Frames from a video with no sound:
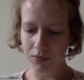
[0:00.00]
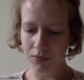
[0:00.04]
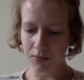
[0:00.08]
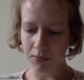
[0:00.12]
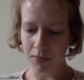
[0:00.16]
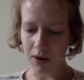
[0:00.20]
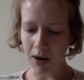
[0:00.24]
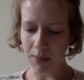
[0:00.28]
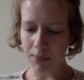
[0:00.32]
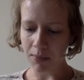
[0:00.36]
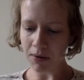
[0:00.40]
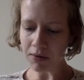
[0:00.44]

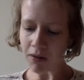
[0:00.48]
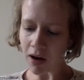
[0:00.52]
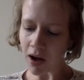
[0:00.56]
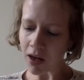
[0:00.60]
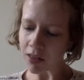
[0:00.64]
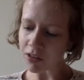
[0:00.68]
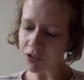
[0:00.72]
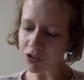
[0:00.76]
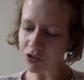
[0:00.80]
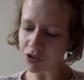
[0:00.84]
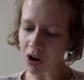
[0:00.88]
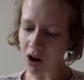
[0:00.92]
might be
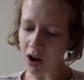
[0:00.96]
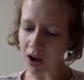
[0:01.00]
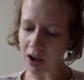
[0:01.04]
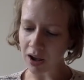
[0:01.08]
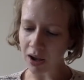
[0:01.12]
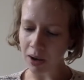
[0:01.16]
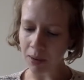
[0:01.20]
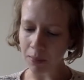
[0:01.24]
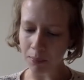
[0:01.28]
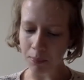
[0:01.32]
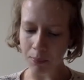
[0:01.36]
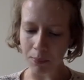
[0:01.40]
rather
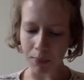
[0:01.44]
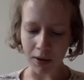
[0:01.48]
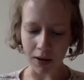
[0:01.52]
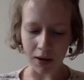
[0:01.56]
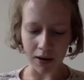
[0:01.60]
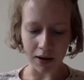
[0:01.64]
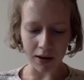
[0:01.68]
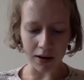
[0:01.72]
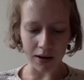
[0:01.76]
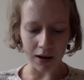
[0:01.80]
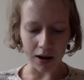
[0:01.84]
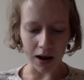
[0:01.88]
dry,
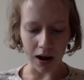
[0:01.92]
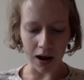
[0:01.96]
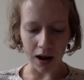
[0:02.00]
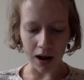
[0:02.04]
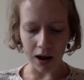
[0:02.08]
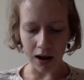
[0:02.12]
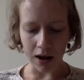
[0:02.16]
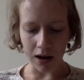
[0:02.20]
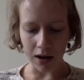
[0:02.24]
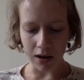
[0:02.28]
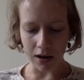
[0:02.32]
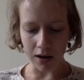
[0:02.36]
but
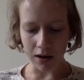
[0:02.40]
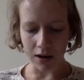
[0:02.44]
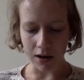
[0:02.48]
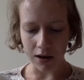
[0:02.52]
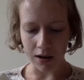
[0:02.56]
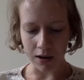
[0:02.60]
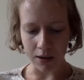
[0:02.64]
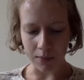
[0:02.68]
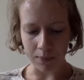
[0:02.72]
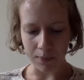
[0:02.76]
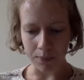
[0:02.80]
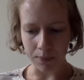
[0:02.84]

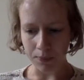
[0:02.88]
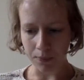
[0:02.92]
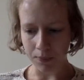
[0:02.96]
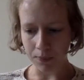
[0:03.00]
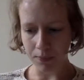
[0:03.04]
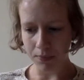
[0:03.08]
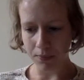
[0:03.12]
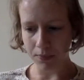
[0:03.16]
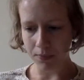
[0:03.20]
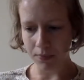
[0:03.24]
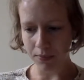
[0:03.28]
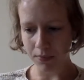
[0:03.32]

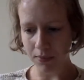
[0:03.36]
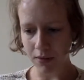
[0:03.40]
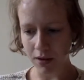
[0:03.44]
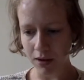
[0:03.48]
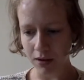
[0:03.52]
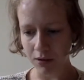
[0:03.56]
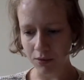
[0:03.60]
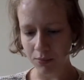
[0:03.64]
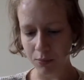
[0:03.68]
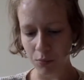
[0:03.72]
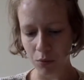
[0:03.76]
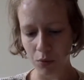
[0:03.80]

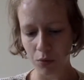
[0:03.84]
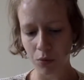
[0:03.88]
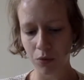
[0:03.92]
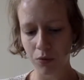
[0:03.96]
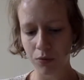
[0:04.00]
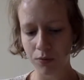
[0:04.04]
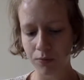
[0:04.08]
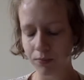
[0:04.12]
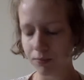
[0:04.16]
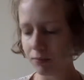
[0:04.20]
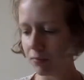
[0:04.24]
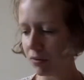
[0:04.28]
and
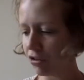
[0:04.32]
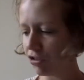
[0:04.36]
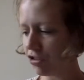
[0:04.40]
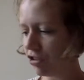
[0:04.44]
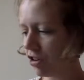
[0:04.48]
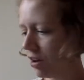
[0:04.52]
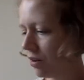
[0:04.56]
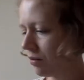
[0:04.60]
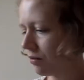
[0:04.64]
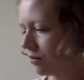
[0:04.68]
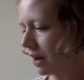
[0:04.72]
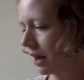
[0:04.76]
more
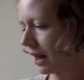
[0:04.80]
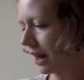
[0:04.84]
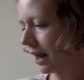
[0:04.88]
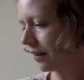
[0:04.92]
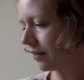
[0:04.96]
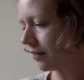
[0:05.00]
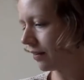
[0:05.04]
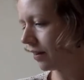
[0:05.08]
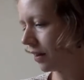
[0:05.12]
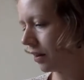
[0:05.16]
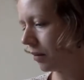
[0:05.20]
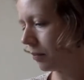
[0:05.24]
machine
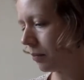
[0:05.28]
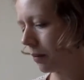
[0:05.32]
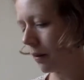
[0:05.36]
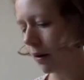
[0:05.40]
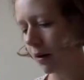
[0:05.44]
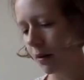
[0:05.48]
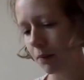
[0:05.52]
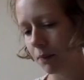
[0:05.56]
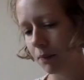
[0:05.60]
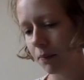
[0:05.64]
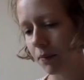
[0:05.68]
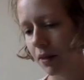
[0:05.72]
related,
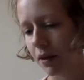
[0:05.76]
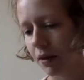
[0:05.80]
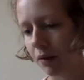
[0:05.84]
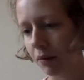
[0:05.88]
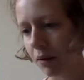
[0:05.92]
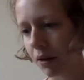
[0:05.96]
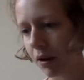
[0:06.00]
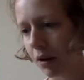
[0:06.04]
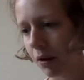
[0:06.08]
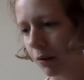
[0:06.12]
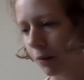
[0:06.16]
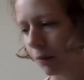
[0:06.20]
but there
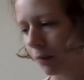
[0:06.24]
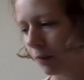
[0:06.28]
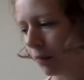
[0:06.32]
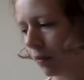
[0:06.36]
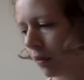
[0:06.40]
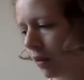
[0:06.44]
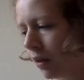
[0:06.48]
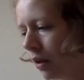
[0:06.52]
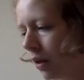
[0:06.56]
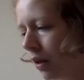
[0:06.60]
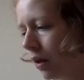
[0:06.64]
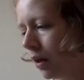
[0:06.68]
we
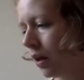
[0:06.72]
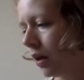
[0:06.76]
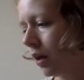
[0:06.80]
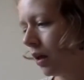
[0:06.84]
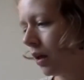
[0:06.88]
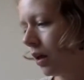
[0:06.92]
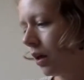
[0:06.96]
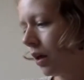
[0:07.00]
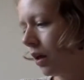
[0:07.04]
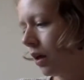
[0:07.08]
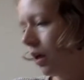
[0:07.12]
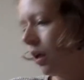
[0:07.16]
go.
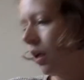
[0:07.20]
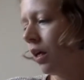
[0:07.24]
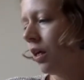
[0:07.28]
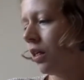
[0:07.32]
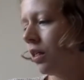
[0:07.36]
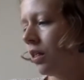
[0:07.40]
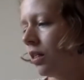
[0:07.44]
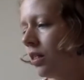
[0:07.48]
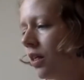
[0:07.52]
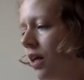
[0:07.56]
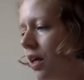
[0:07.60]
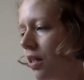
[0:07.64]

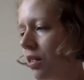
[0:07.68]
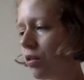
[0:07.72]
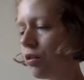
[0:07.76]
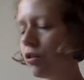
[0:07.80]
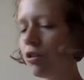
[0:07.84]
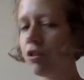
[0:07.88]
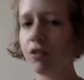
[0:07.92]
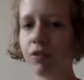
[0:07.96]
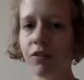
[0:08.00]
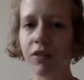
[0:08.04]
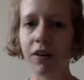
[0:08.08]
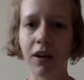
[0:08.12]
So that's
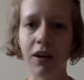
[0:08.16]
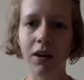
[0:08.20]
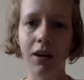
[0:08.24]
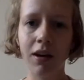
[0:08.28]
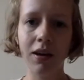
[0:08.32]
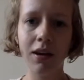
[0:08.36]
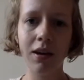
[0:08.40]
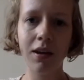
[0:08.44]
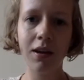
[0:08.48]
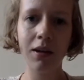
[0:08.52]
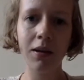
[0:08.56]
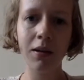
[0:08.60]
sort of a
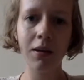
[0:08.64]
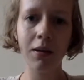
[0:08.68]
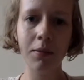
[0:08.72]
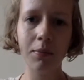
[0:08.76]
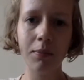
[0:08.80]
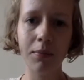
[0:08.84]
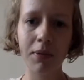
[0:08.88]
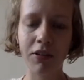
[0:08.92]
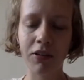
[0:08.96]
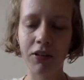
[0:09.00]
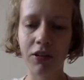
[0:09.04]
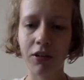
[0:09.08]

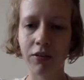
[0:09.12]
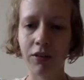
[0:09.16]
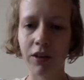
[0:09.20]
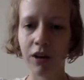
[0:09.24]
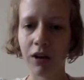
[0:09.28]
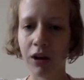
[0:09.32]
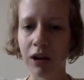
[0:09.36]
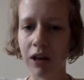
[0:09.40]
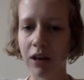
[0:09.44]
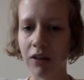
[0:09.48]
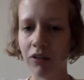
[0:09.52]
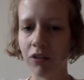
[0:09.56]
bit of a
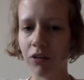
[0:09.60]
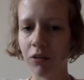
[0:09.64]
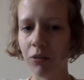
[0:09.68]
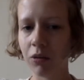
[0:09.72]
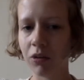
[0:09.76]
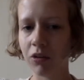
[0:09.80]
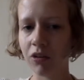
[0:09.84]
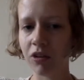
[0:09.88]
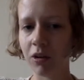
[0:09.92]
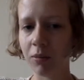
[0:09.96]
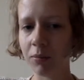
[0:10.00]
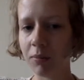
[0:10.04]
look into
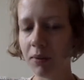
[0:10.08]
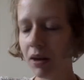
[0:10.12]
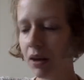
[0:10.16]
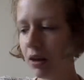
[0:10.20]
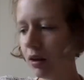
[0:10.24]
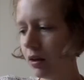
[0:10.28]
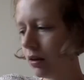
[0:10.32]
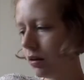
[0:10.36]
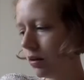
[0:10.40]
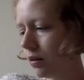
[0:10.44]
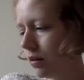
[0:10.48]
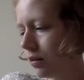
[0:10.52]
what I'll
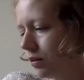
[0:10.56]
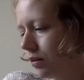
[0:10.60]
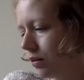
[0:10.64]
be,